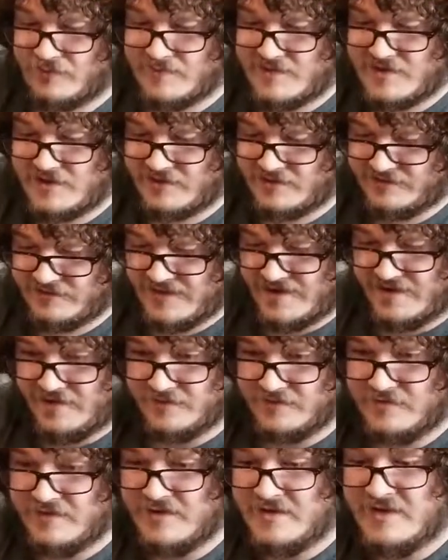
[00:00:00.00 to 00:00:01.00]
here
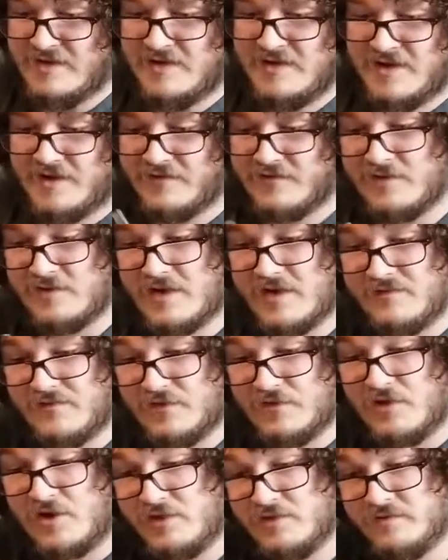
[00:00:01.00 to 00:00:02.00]
down, and then you
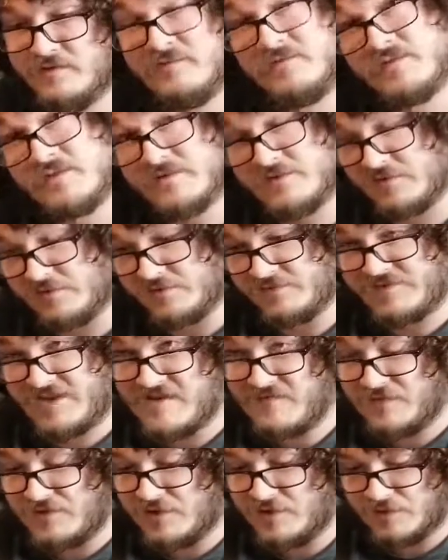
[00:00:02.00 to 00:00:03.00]
have your
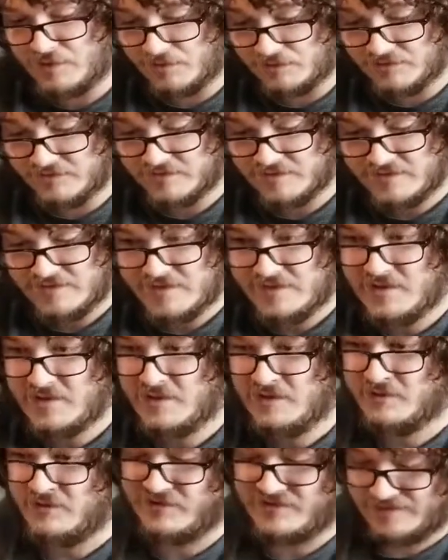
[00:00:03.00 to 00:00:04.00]
siphon hose, which is